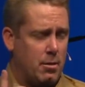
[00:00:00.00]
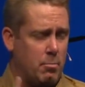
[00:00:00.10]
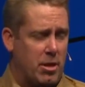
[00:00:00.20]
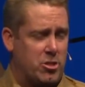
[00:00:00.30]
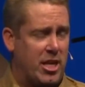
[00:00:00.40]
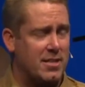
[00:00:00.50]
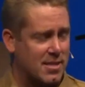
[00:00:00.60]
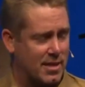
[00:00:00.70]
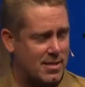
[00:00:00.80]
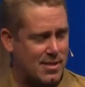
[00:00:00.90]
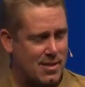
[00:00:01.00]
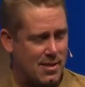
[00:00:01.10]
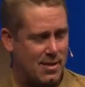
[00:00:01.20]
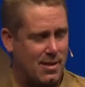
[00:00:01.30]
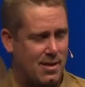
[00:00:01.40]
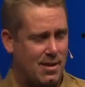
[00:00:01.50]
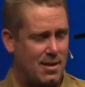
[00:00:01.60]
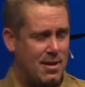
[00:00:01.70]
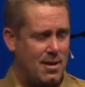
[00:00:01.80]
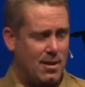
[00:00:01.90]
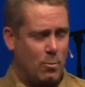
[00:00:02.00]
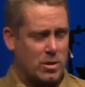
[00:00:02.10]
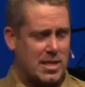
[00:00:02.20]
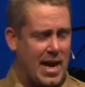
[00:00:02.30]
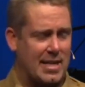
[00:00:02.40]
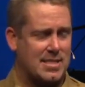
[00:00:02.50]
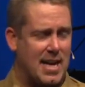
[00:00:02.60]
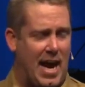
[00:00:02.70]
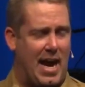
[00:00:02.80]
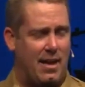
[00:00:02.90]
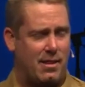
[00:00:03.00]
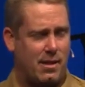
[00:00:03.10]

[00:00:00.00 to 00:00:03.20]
But Jesus was God's tithe.